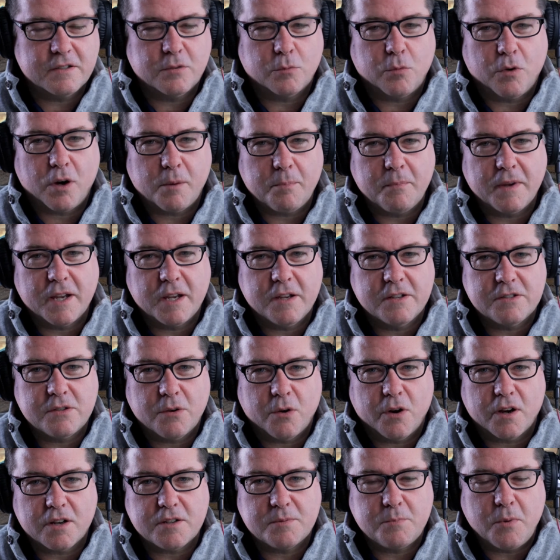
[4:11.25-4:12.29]
to Work because of
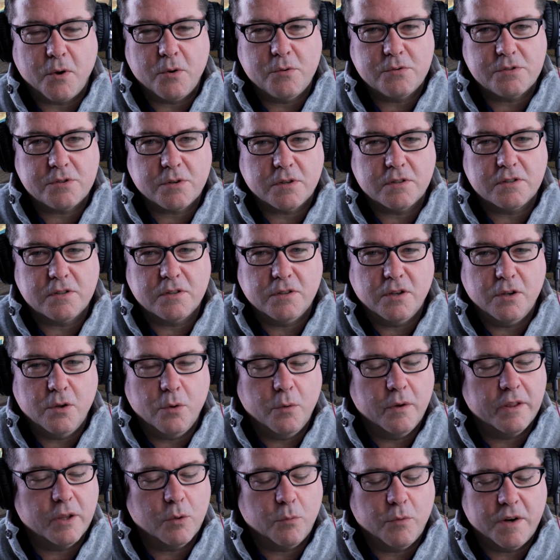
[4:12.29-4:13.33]
their exposure to
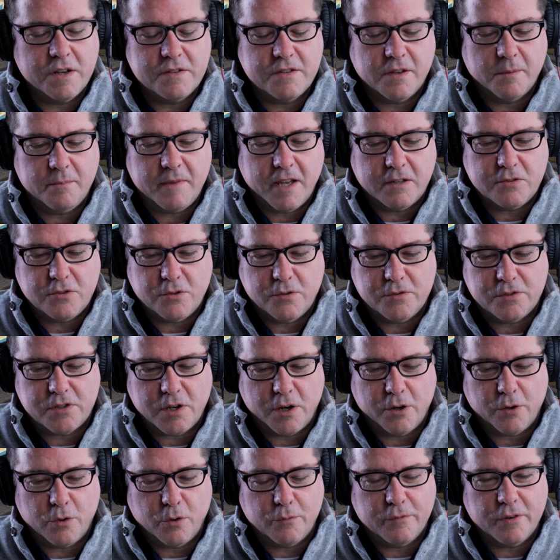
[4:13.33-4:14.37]
you and the wisdom that you
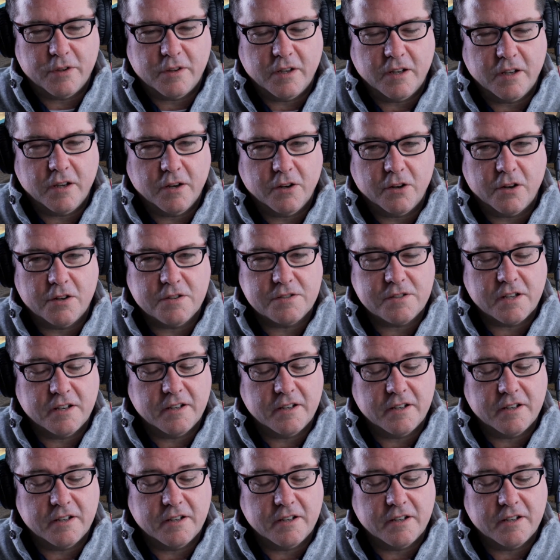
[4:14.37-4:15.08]
shared over the years.